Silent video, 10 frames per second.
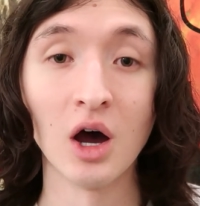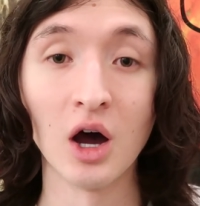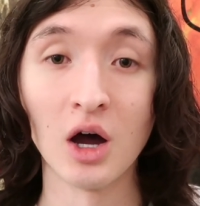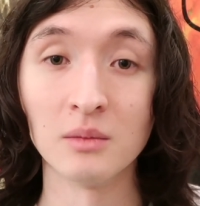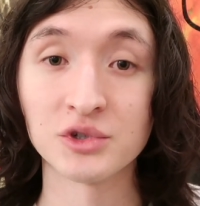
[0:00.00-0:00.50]

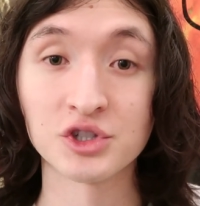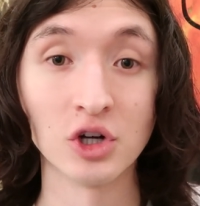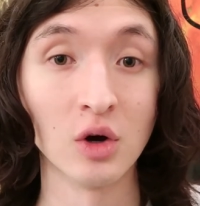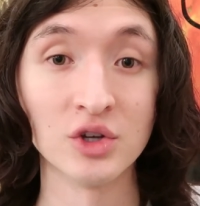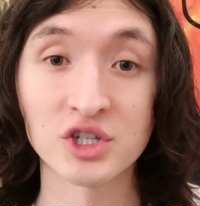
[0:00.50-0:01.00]

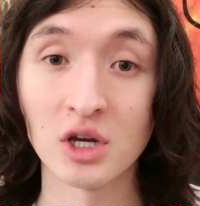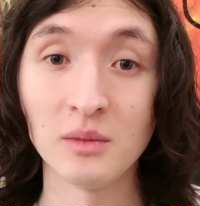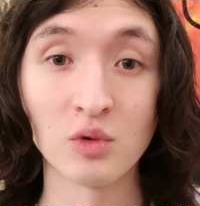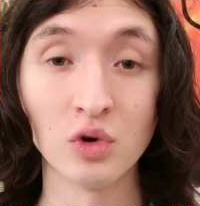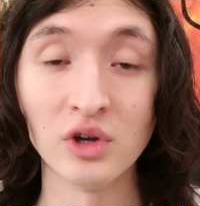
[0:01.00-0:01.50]
So it's going
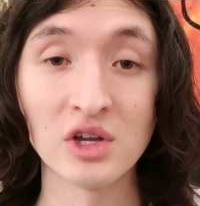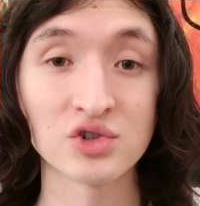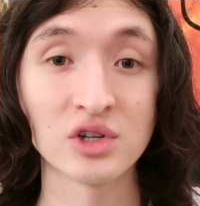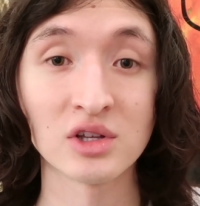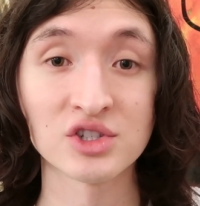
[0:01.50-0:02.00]
to be really
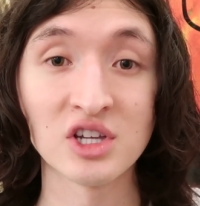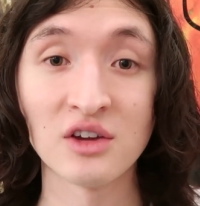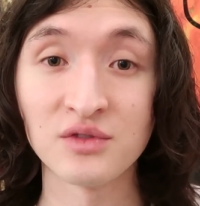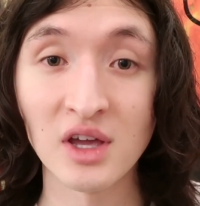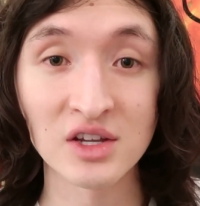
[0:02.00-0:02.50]
interesting to
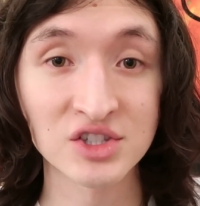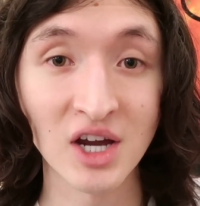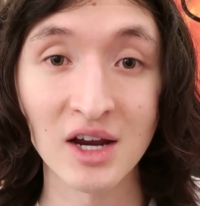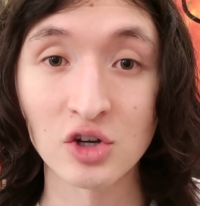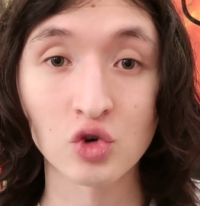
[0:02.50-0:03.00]
see if they
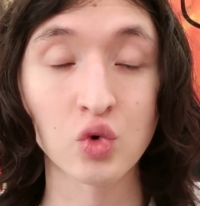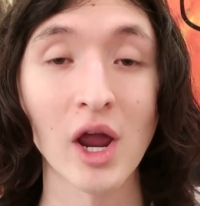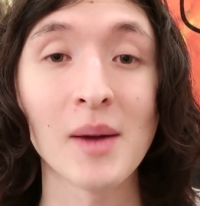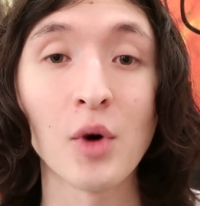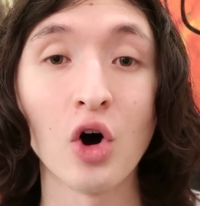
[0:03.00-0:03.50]
decide to
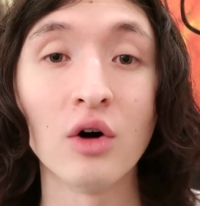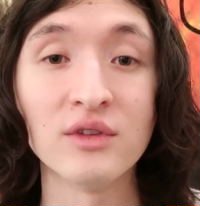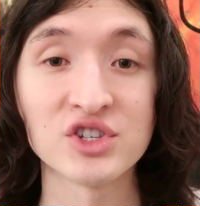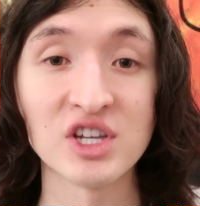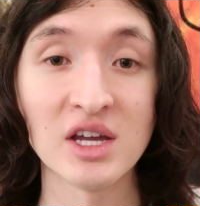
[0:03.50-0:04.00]
cram
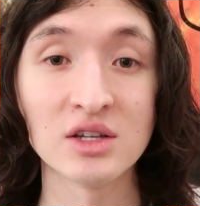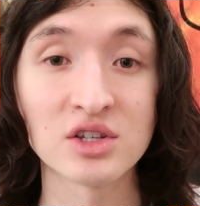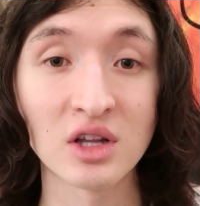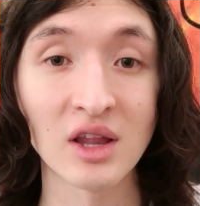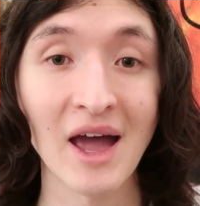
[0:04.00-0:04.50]
all this
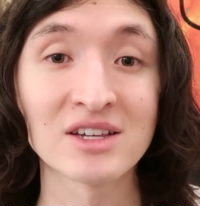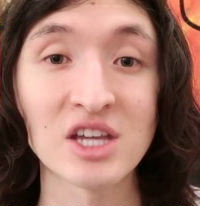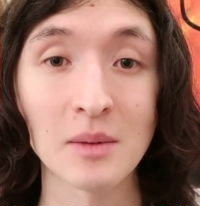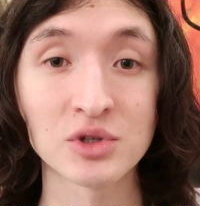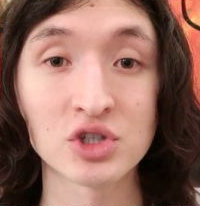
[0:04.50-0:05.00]
into the
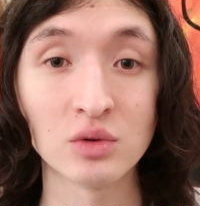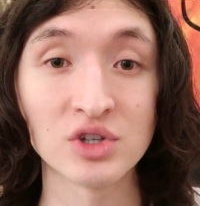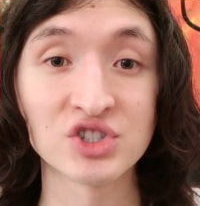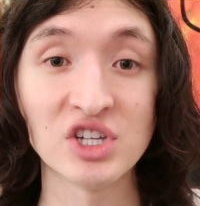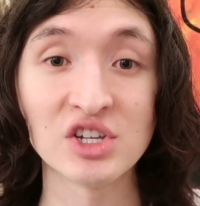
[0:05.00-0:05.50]
last episode
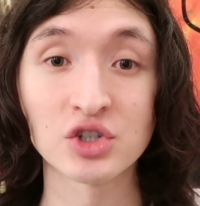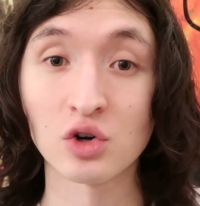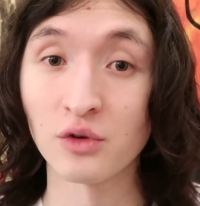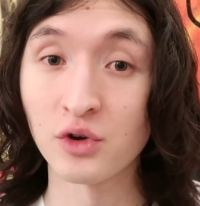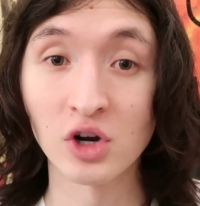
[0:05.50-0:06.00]
this
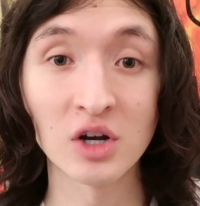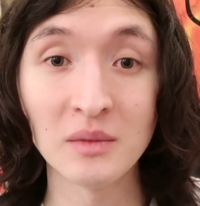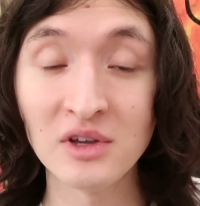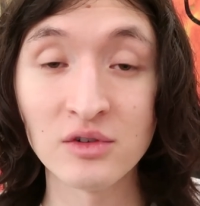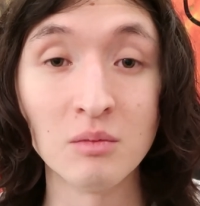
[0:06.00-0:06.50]
season, or if they're going
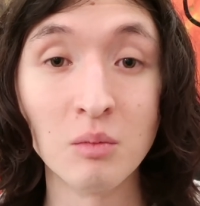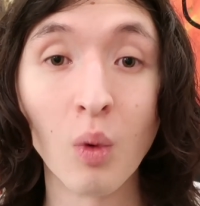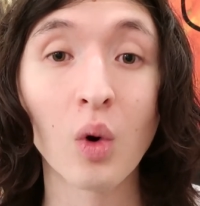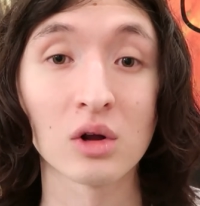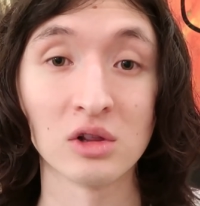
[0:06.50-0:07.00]
to be even
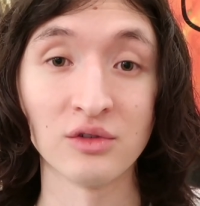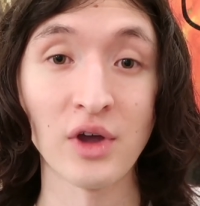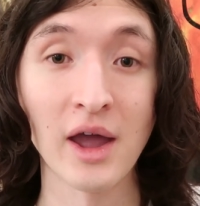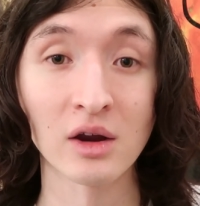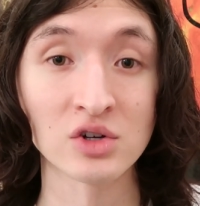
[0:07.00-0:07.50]
more
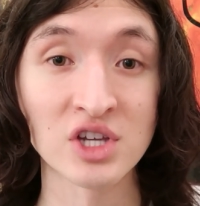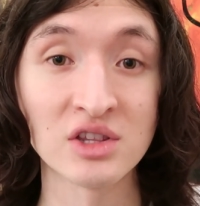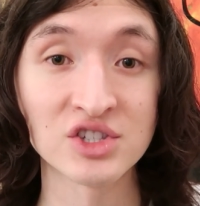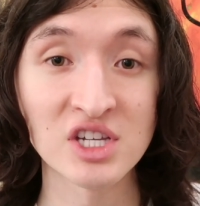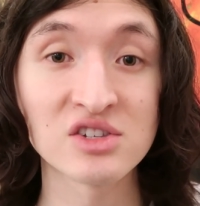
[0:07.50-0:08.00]
cliffhangers
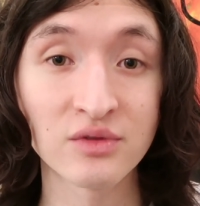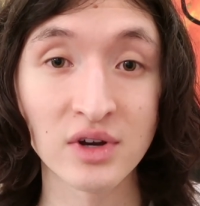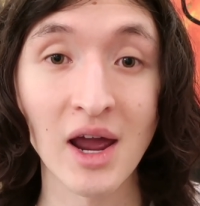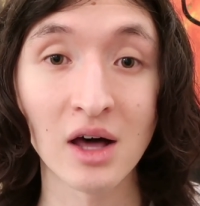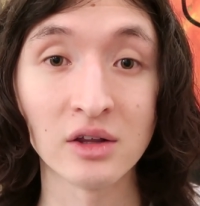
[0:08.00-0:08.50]
in the season
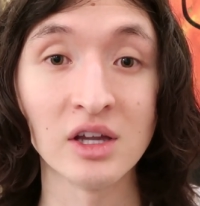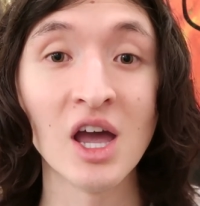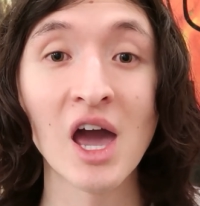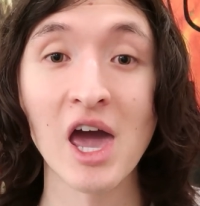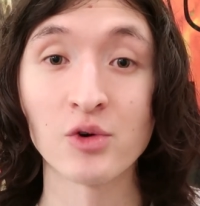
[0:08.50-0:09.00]

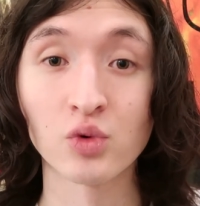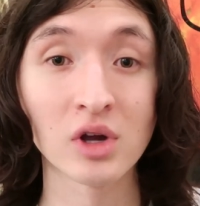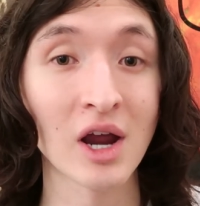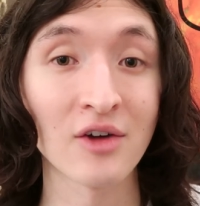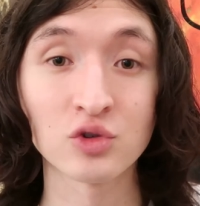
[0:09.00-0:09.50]
finale, and we're
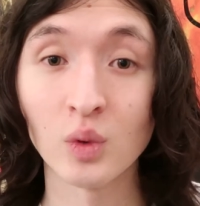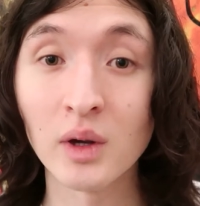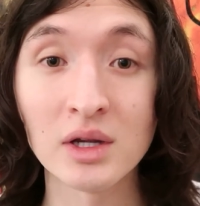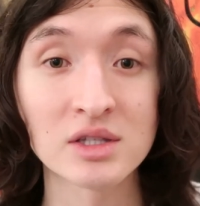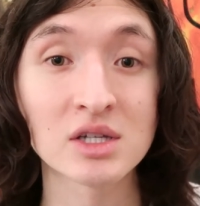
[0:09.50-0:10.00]
going to have to
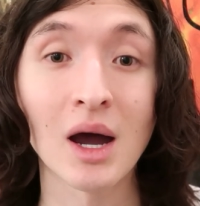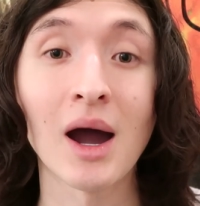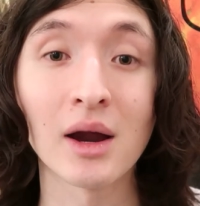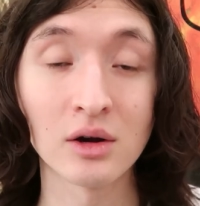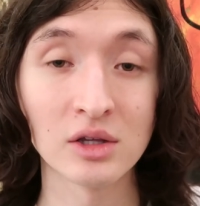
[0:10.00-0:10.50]
wait an
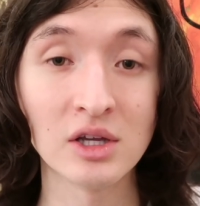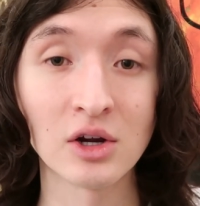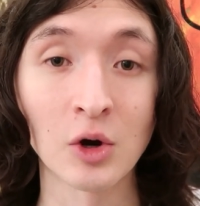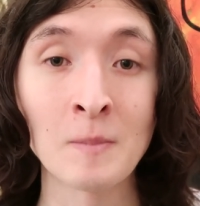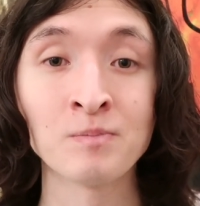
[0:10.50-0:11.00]
entire
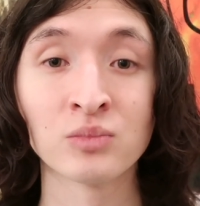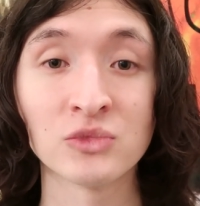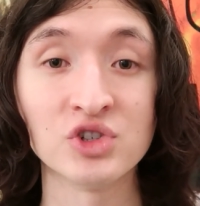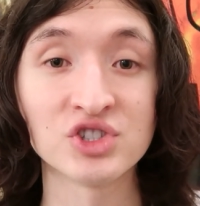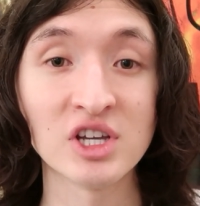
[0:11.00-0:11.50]
year
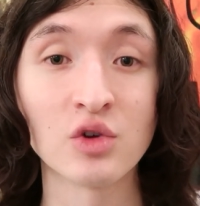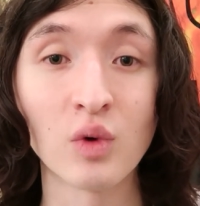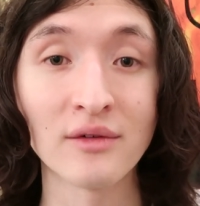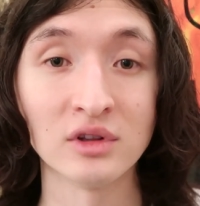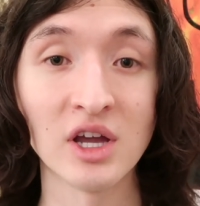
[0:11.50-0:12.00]
to see the
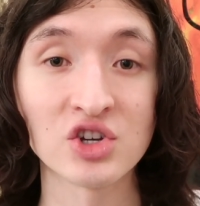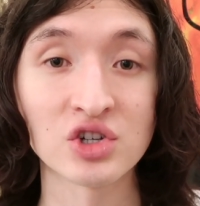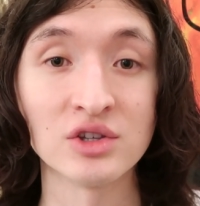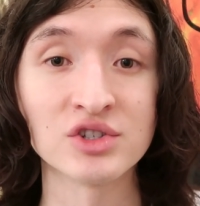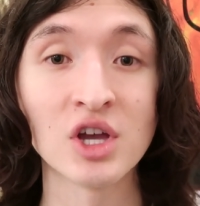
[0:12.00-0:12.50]

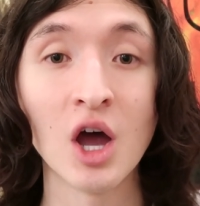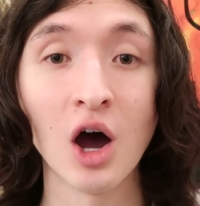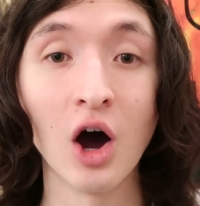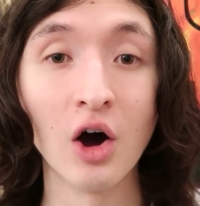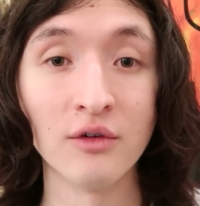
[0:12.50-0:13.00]
revelations
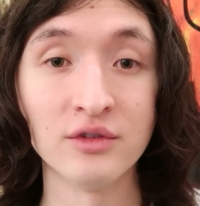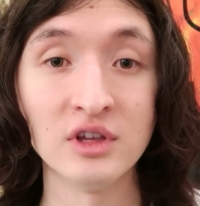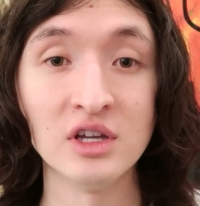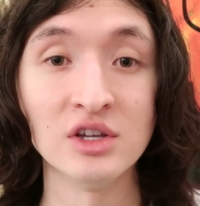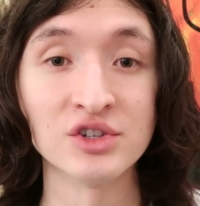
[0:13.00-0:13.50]
of
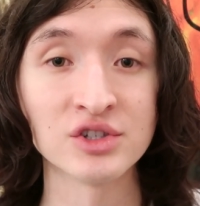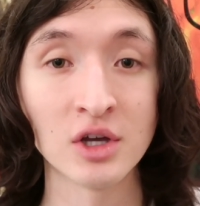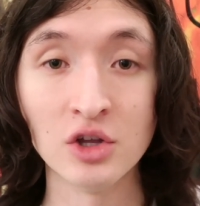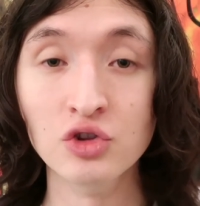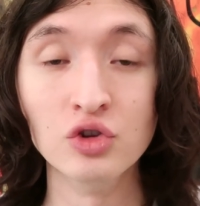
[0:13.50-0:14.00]
these